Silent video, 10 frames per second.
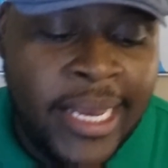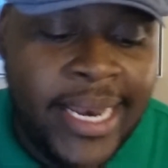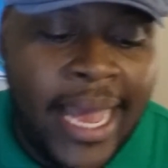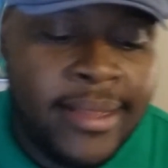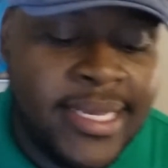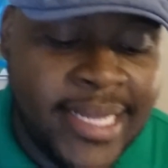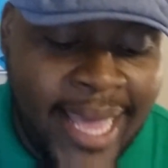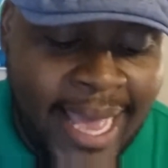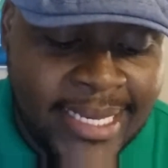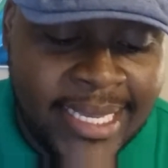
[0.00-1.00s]
Now, this
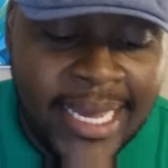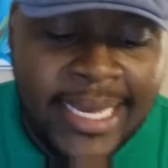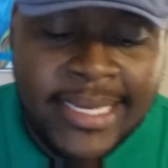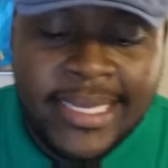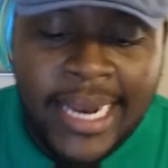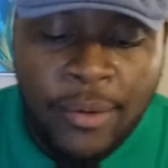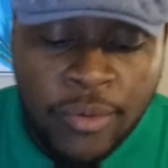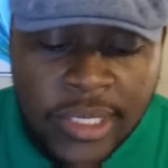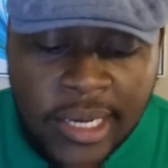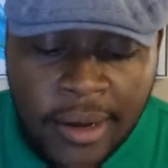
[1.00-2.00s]
last thing that I
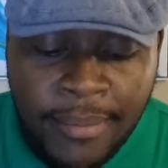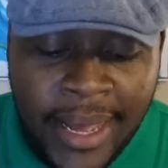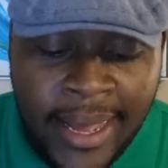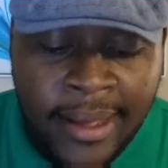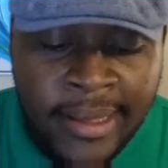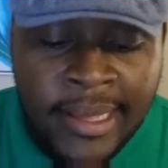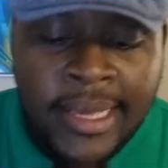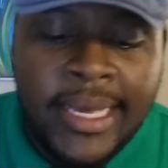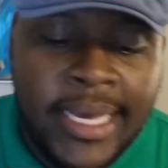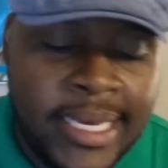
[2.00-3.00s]
want to talk about
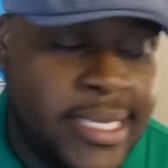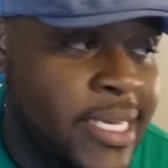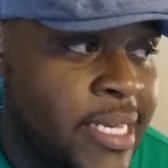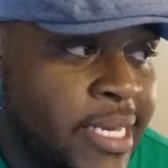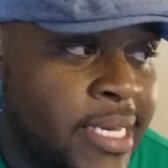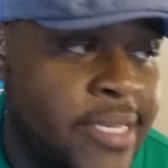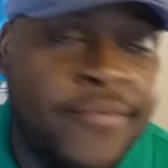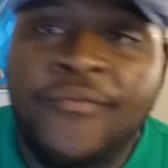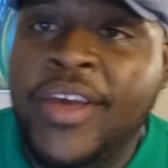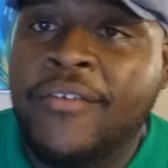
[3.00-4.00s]
is
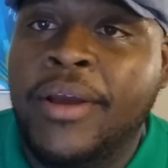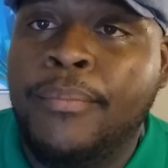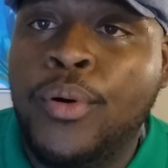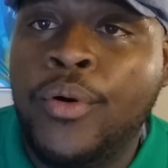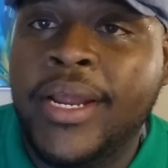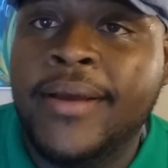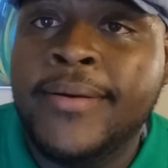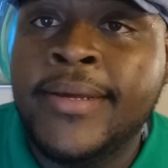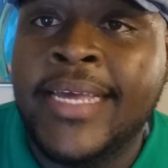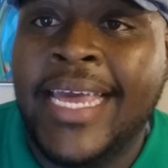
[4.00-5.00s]
very important,
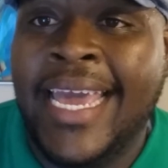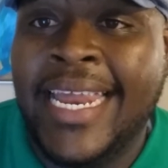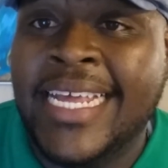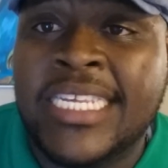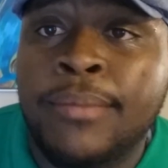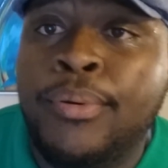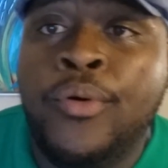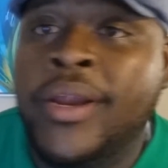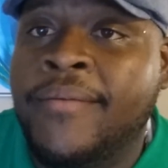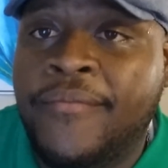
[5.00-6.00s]
and it's
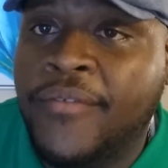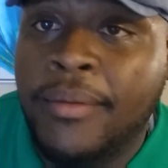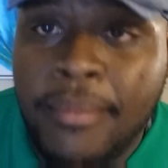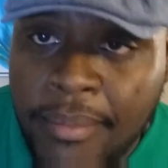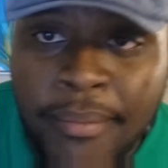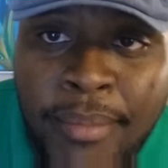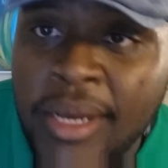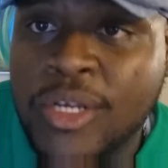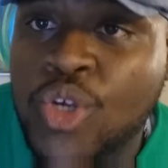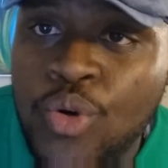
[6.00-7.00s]
important from
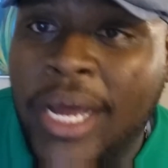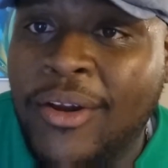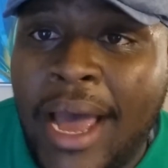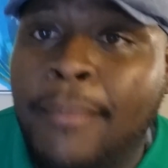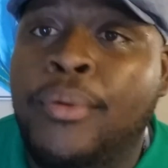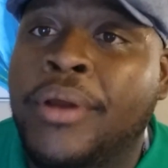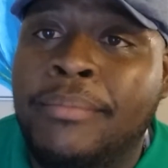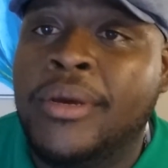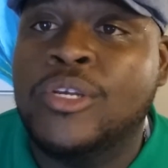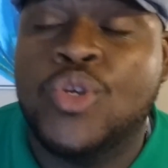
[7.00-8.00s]
middle school. I know how
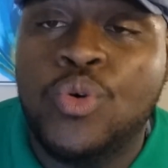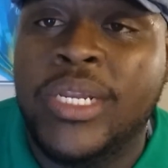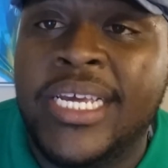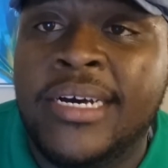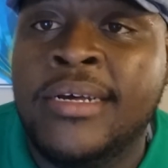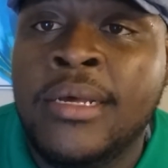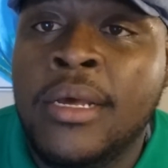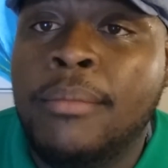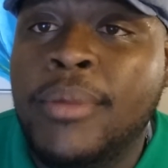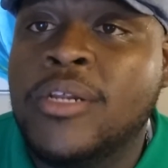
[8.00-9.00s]
important middle school is.
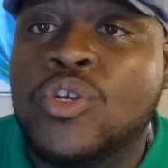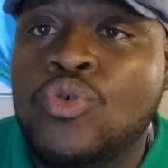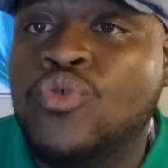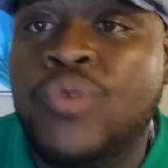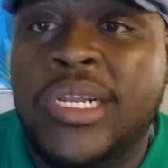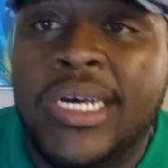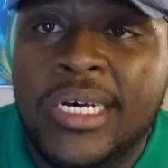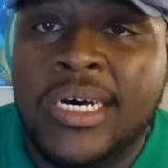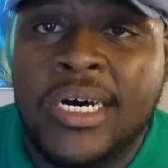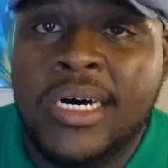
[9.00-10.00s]
Middle school is really
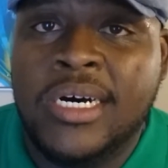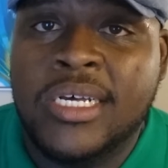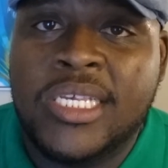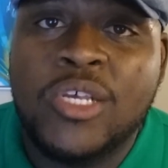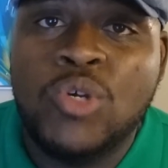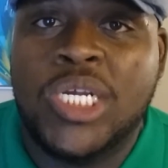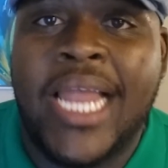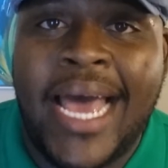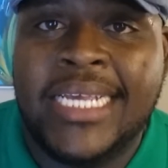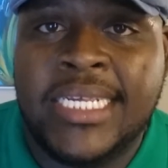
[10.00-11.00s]
a
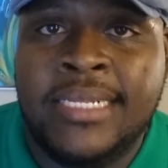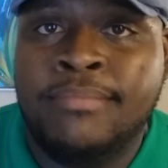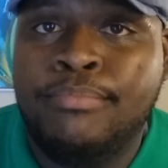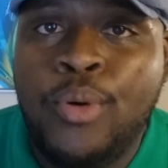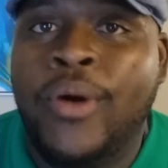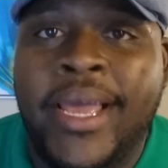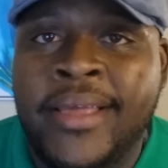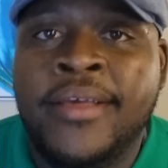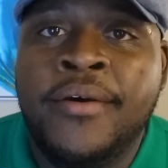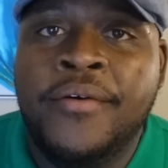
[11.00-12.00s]
socializing point
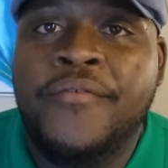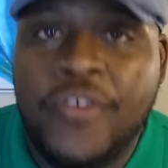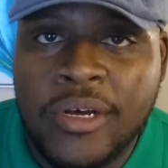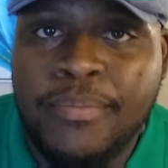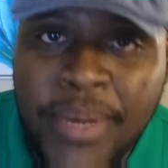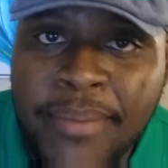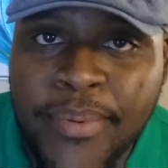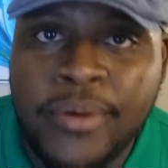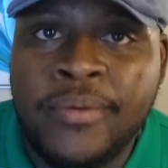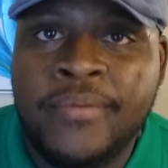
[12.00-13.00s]
for
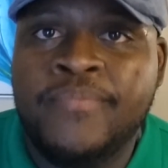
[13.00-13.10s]
people,